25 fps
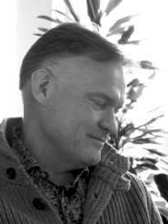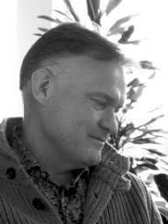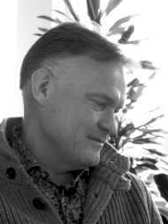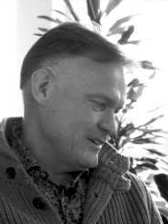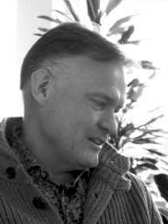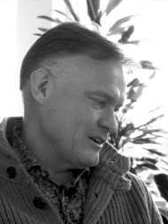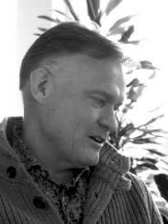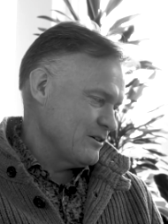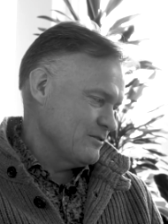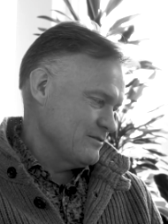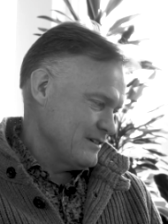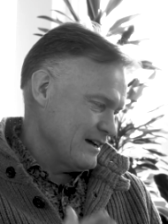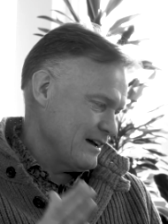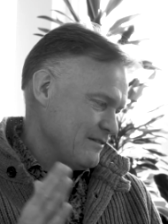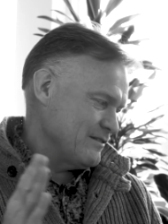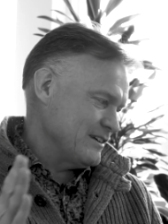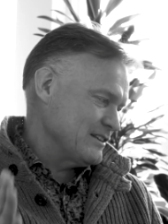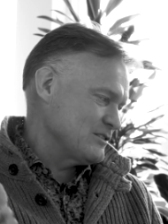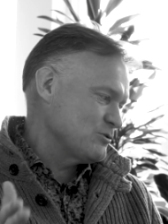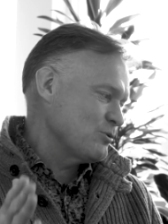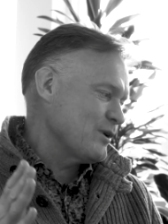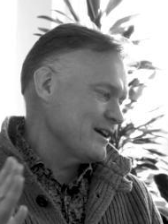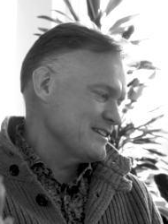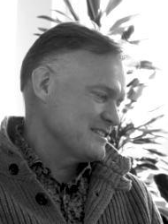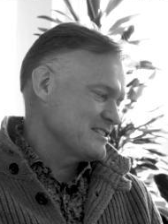you know, having
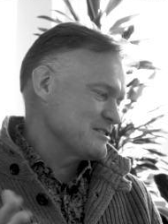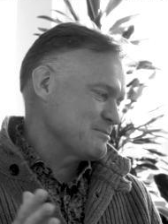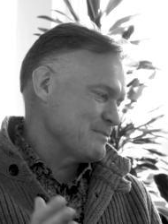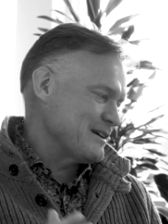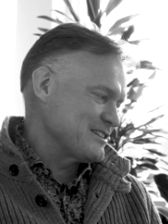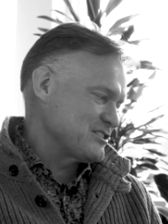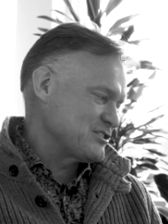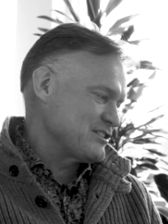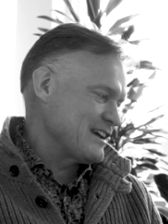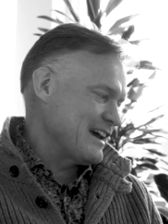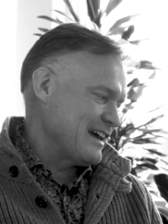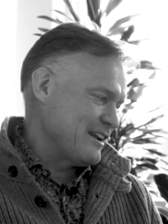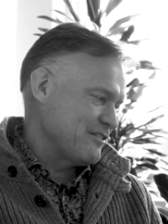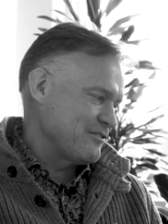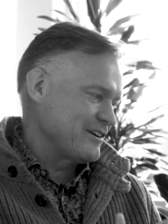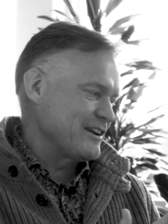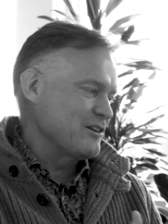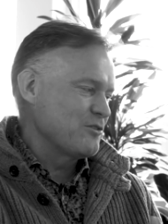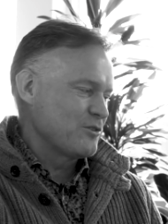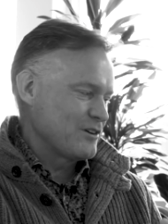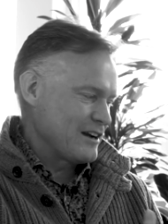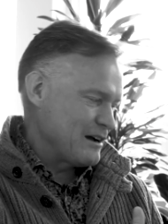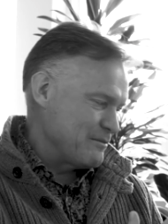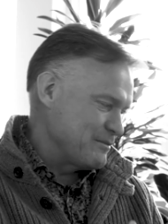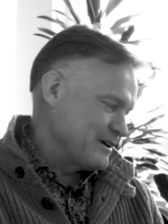twice as much salary
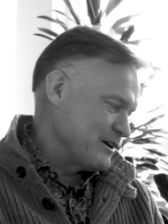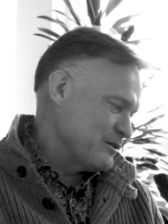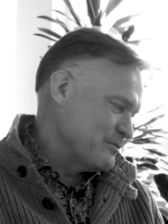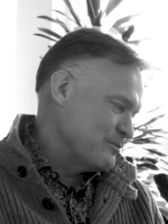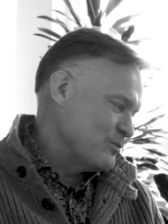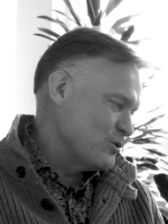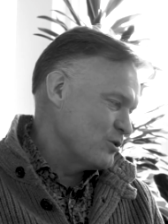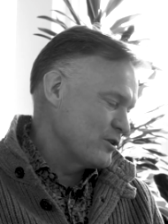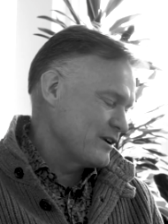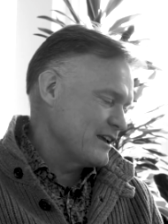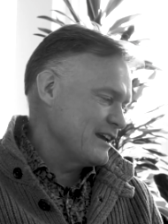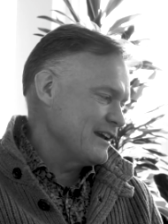or coming on board